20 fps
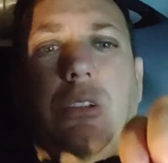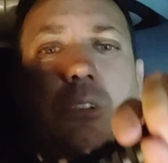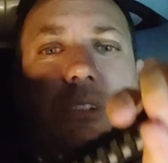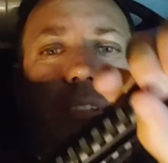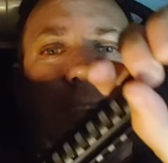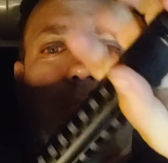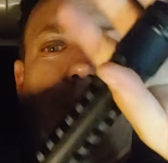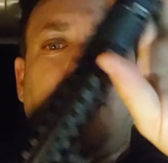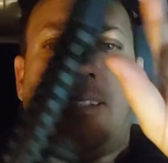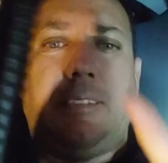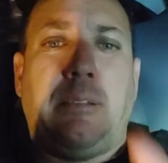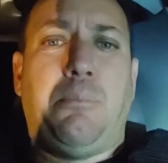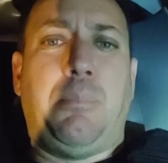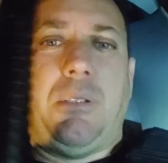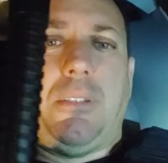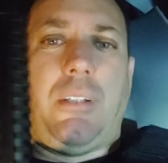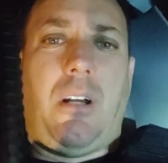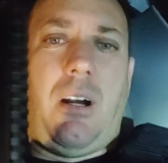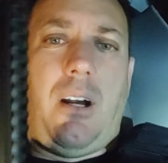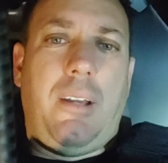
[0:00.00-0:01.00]
use this as a
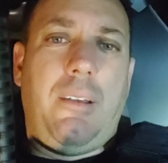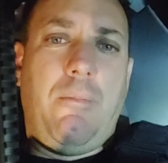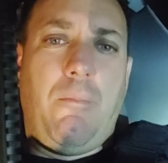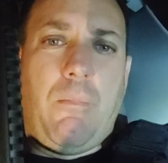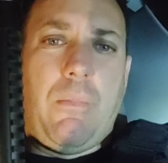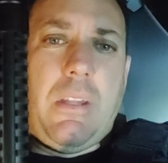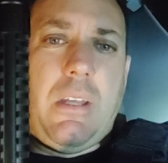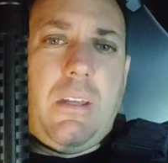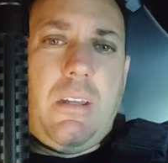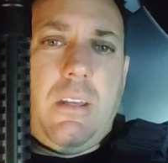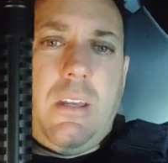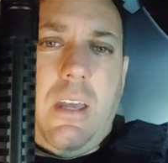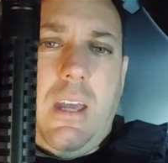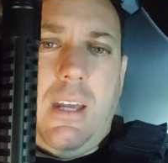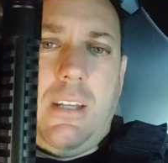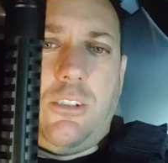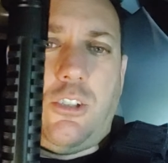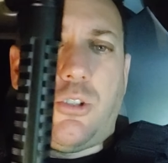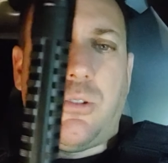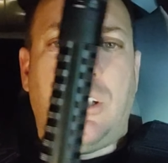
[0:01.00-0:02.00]
baton.
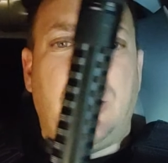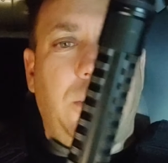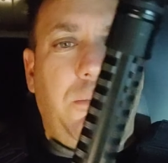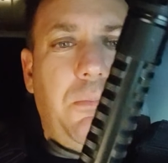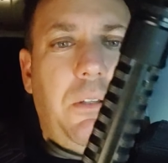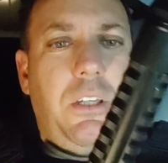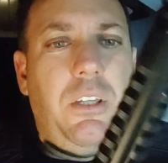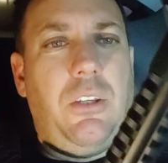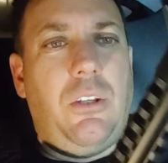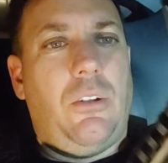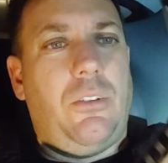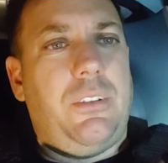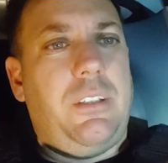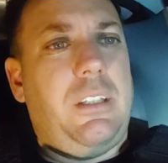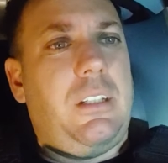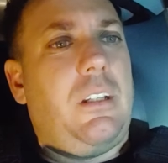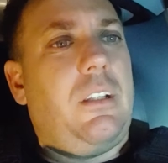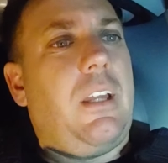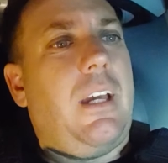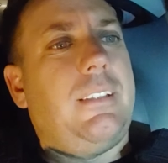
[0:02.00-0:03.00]
And trust me, you don't
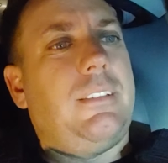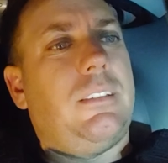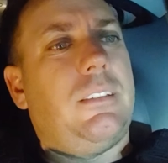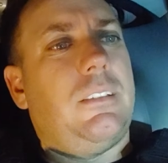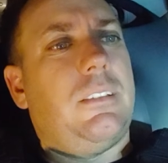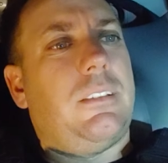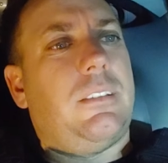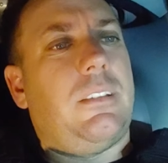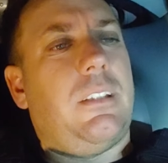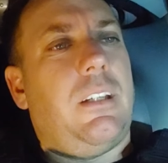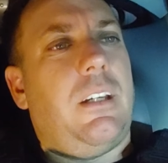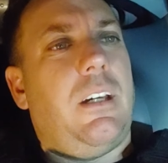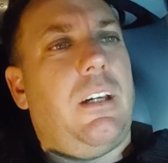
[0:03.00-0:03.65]
need a license to